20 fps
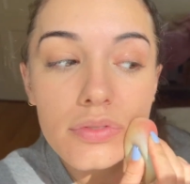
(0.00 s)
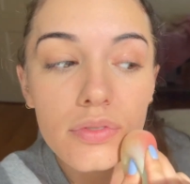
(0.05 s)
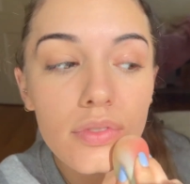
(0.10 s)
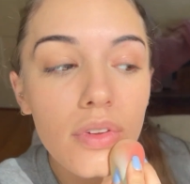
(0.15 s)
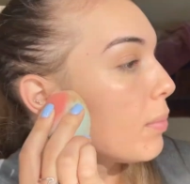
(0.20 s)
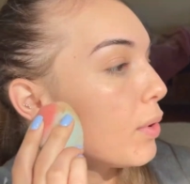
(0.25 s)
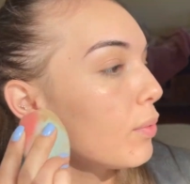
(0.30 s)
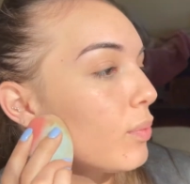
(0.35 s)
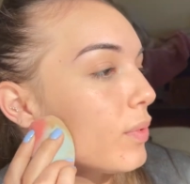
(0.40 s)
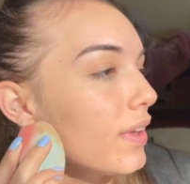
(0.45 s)

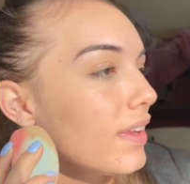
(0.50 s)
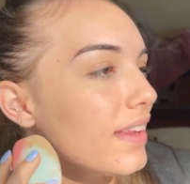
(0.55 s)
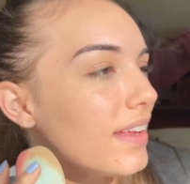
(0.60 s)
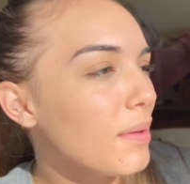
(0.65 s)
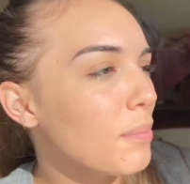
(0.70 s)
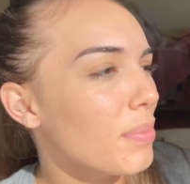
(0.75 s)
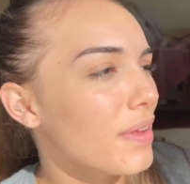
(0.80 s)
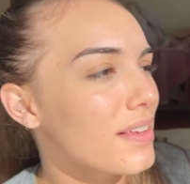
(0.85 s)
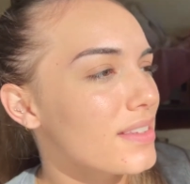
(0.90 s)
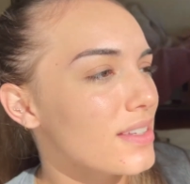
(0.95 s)
but really
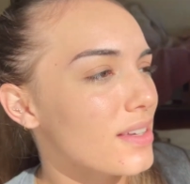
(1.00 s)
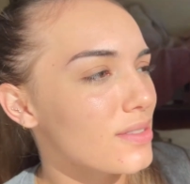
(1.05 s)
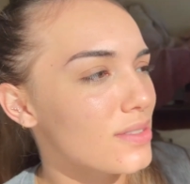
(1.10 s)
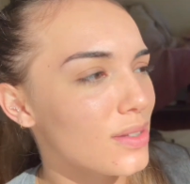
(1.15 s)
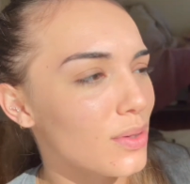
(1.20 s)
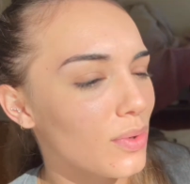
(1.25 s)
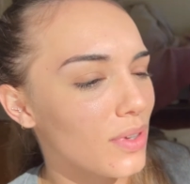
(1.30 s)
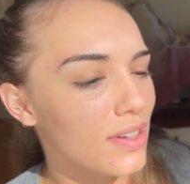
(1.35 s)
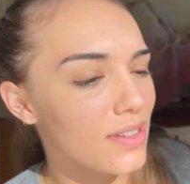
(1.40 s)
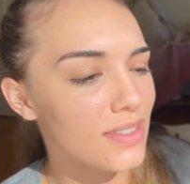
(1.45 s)
it blends out
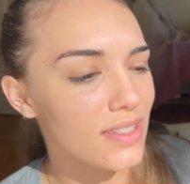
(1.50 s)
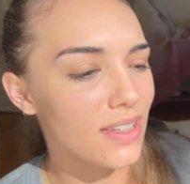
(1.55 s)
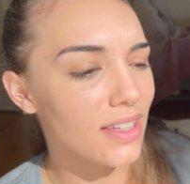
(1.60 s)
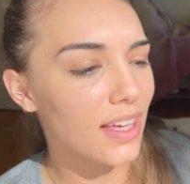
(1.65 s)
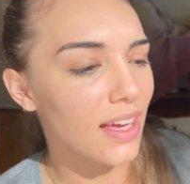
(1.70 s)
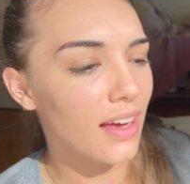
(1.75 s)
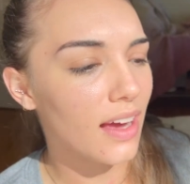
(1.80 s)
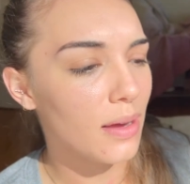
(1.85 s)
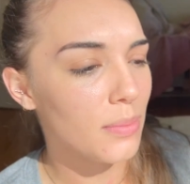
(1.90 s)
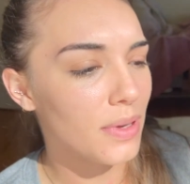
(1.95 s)
so
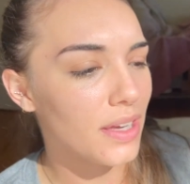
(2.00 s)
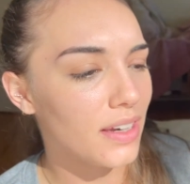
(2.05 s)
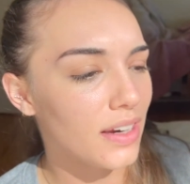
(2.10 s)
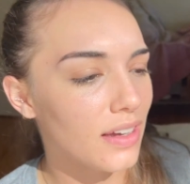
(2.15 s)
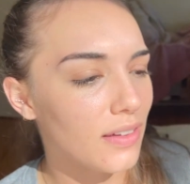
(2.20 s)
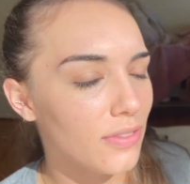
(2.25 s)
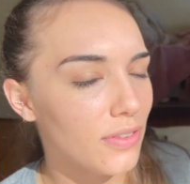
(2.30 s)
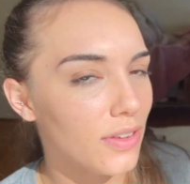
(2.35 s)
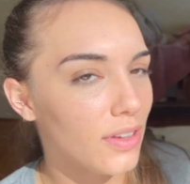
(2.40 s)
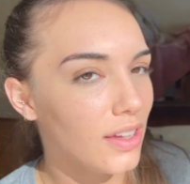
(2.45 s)
easily. I mean,
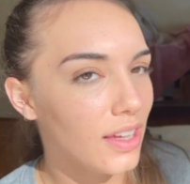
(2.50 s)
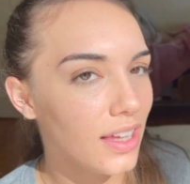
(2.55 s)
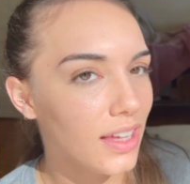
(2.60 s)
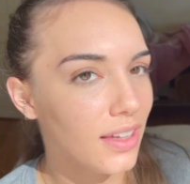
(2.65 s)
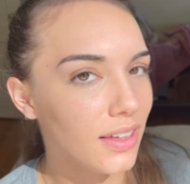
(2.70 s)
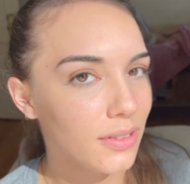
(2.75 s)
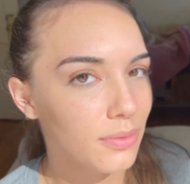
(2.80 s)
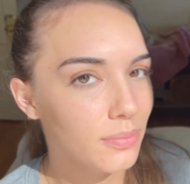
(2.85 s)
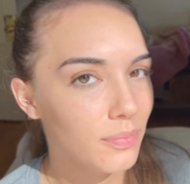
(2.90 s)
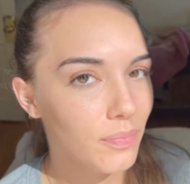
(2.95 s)
I feel
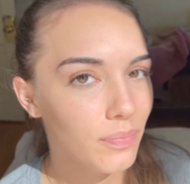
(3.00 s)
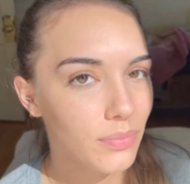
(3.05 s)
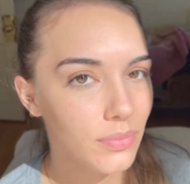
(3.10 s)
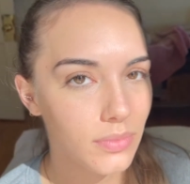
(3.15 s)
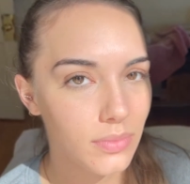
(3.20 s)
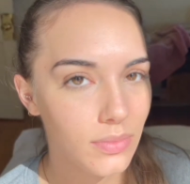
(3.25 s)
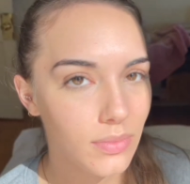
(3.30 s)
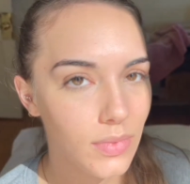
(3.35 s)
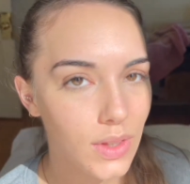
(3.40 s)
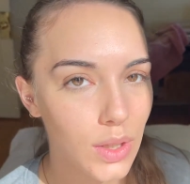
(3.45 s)
like
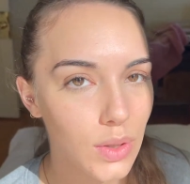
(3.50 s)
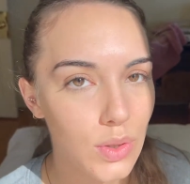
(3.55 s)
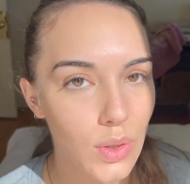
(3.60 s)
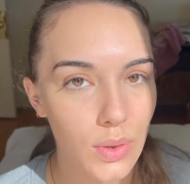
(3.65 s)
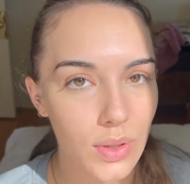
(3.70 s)
you don't